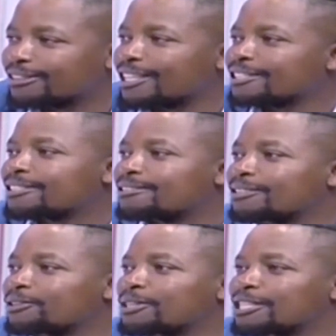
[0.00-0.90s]
there's
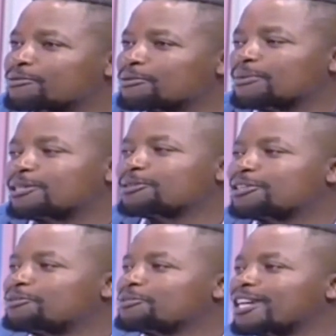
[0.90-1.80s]
no need for me to
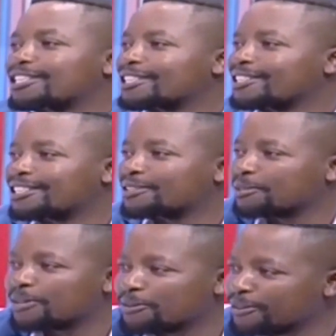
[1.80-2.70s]
give you 800,000
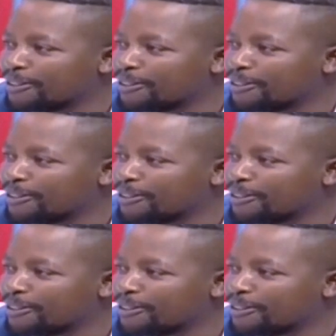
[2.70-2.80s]
one, you know?